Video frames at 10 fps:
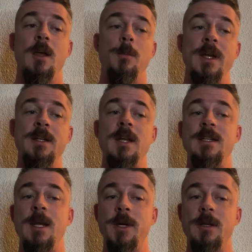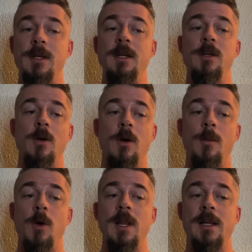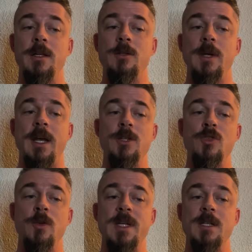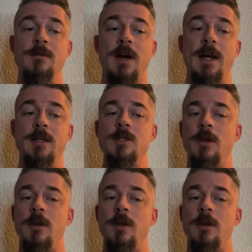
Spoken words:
Men typically, you know, are more likely to engage in domestic violence,